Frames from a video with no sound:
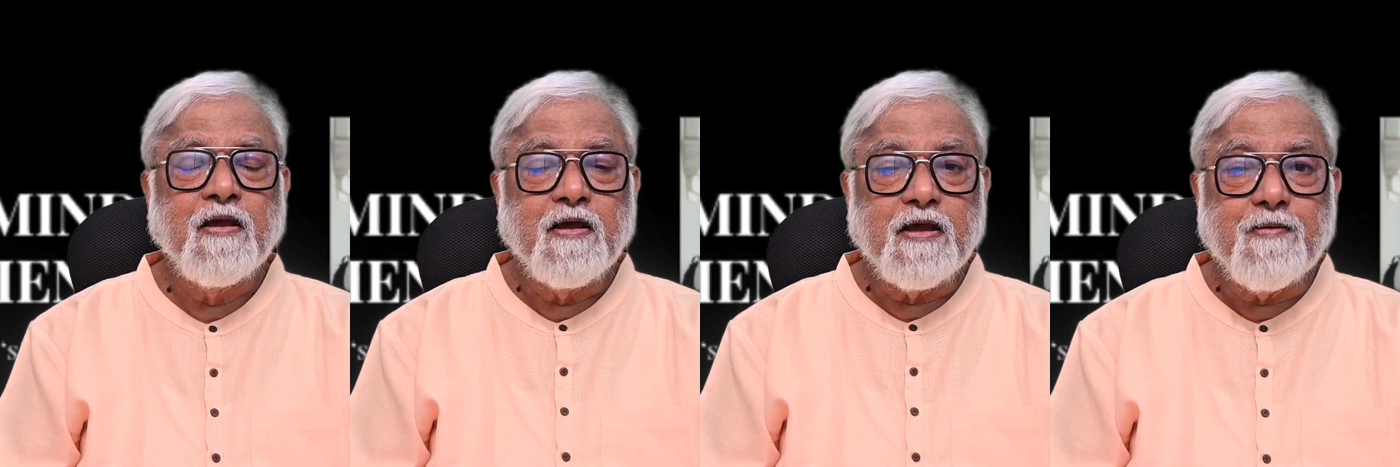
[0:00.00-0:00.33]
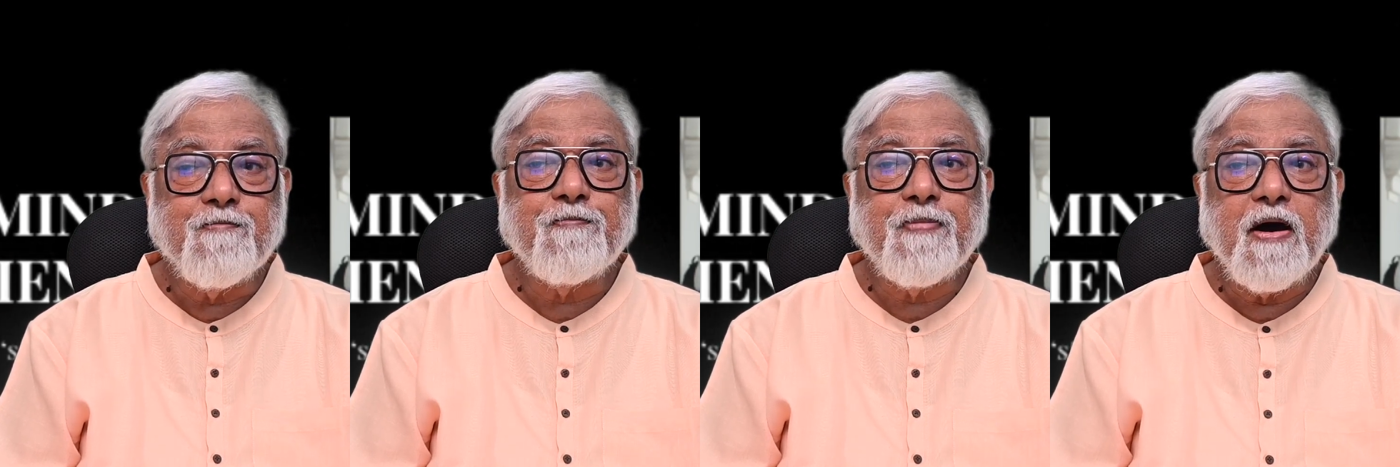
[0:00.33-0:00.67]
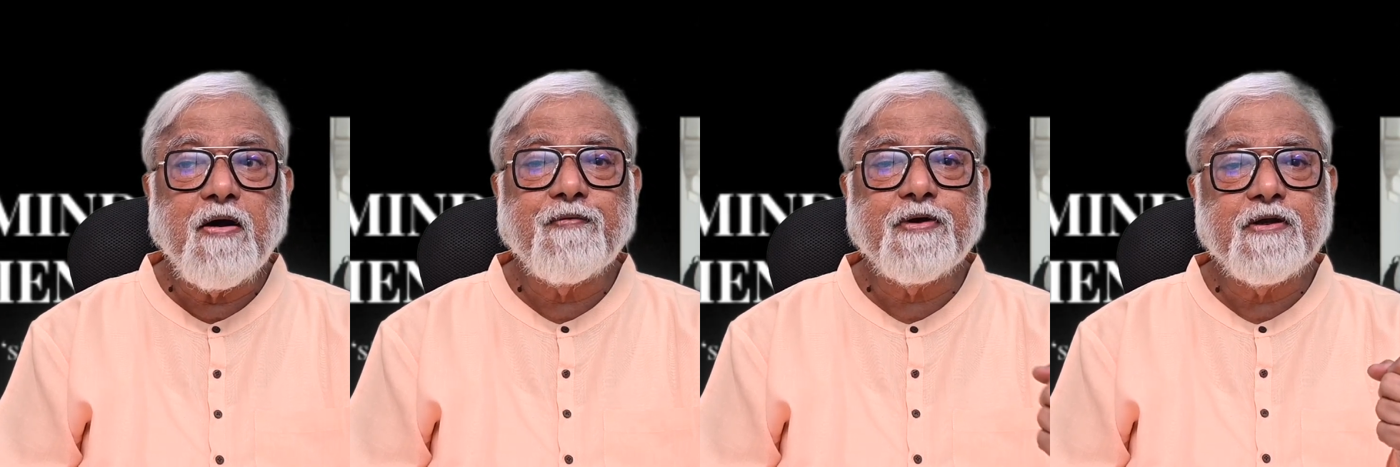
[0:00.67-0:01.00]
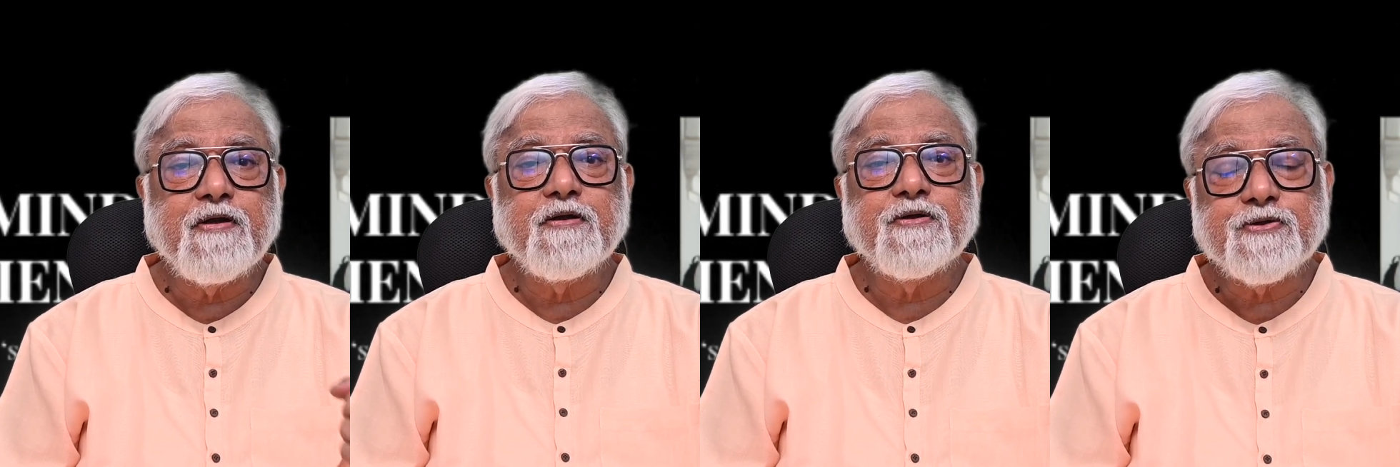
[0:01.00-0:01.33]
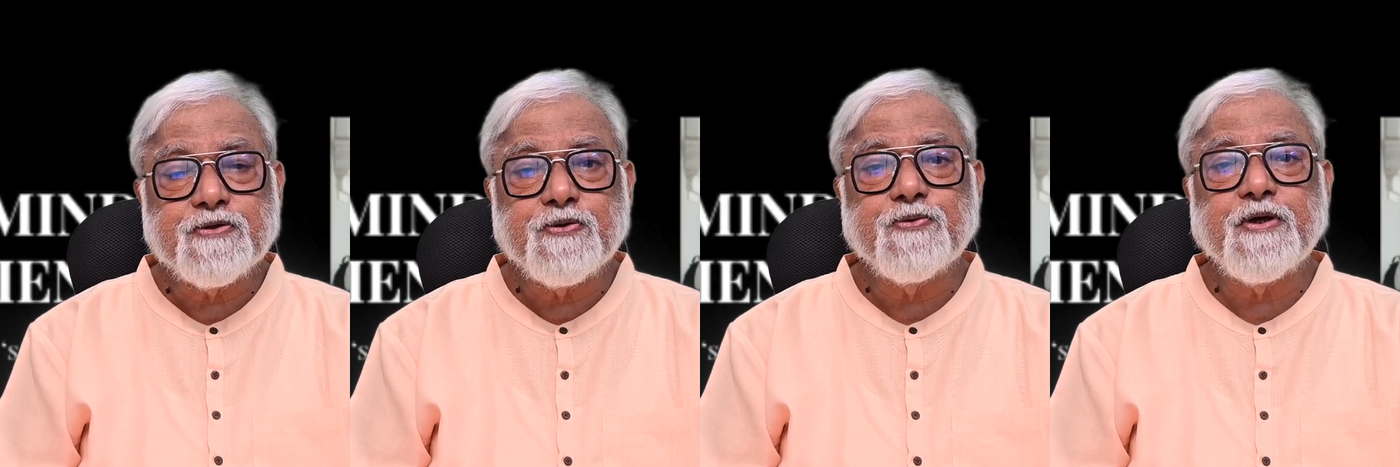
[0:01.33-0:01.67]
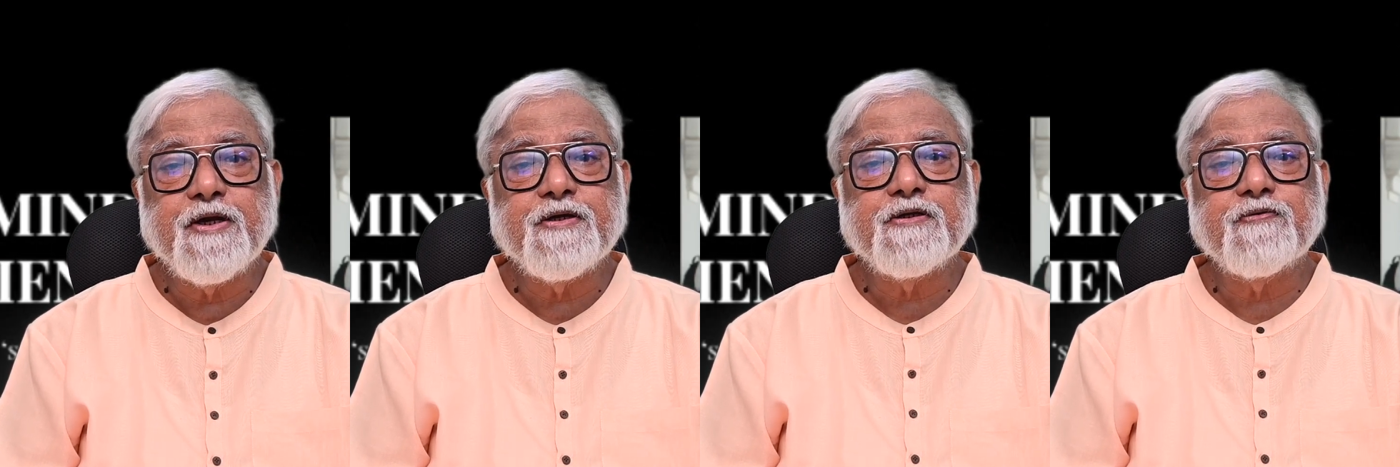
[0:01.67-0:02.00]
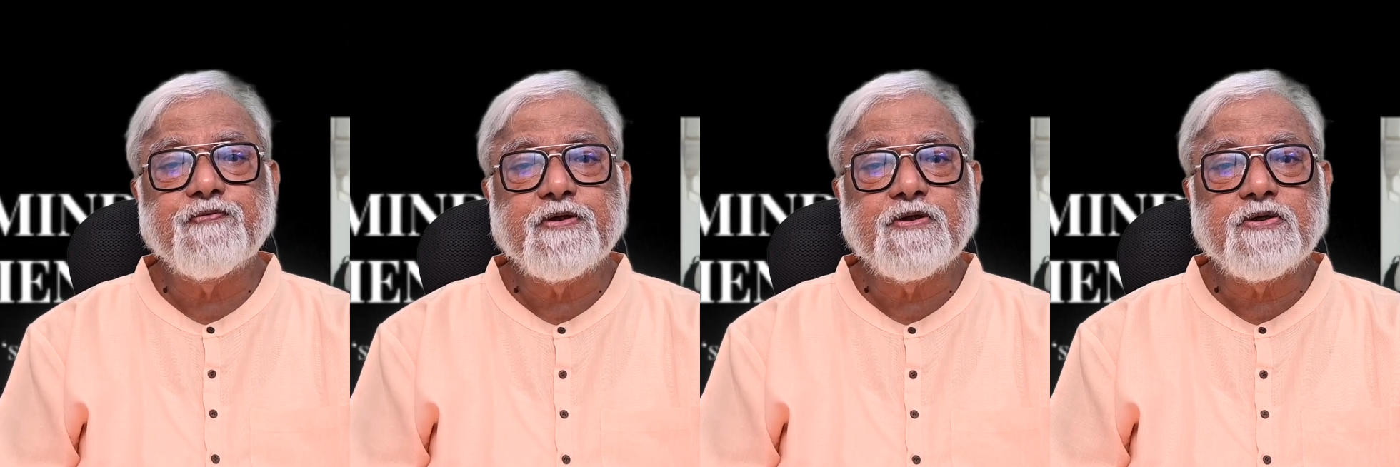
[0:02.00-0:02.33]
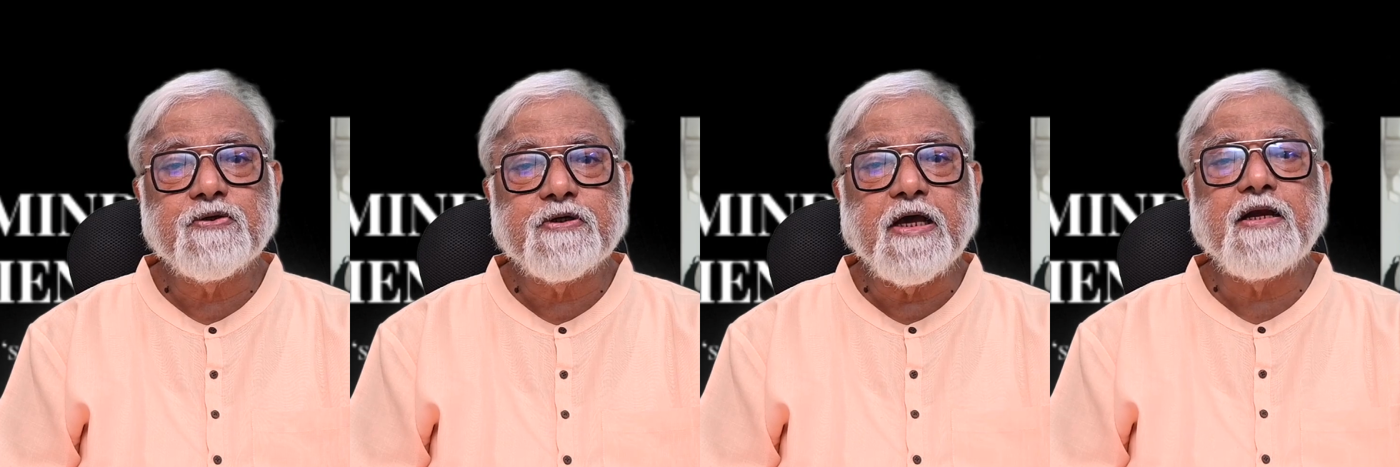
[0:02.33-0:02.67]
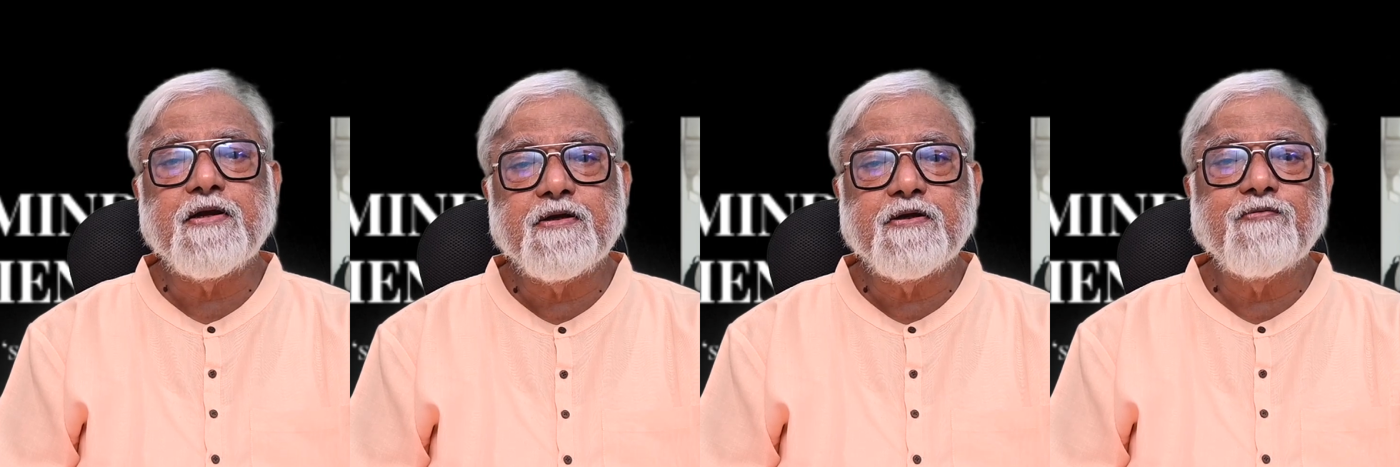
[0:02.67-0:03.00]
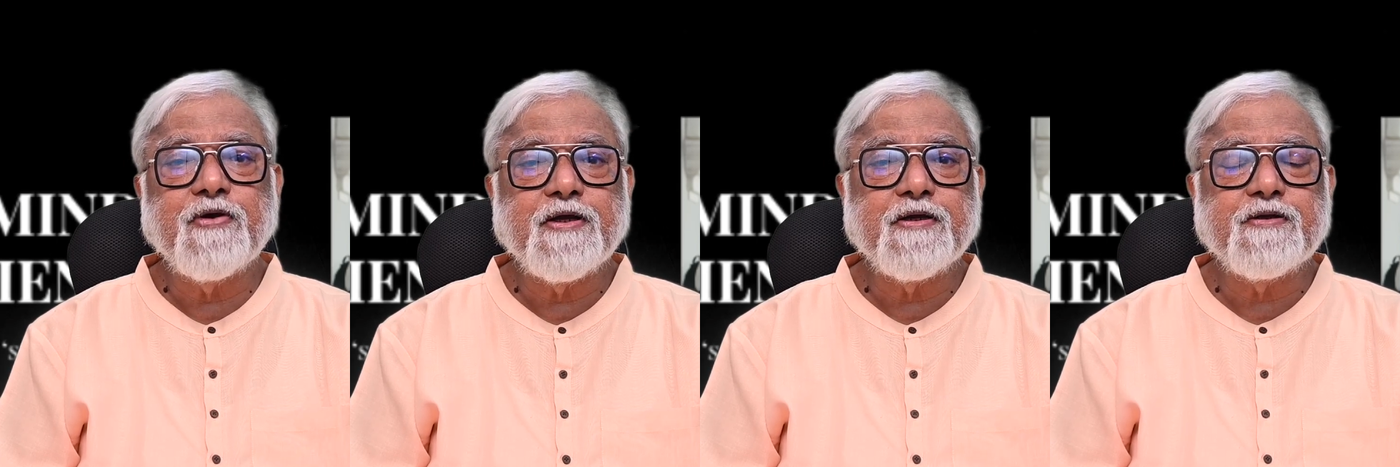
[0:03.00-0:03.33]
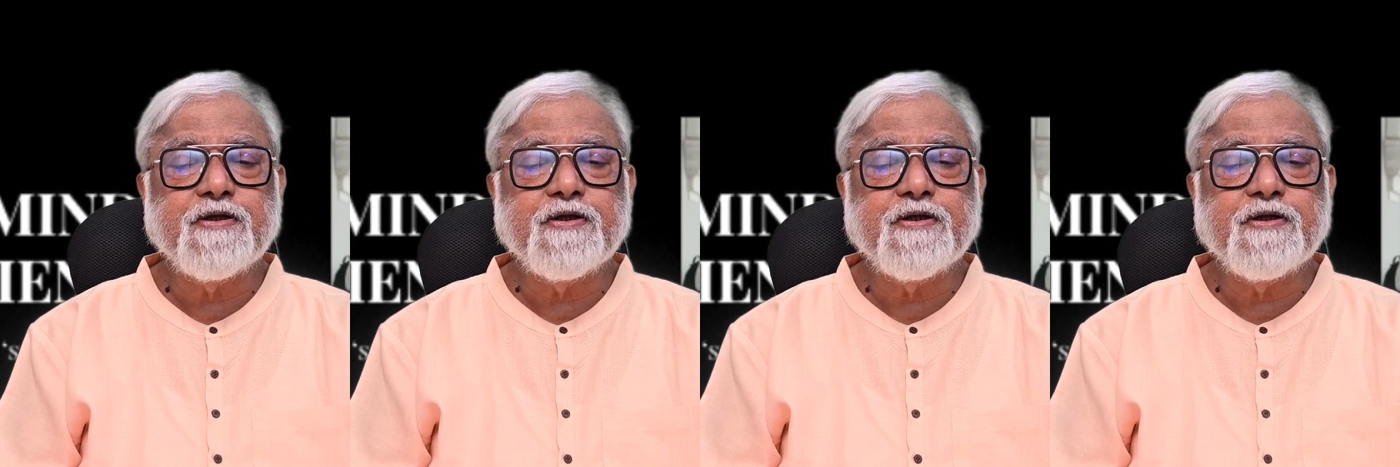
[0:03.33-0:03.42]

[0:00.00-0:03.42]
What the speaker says: empowering students with totality where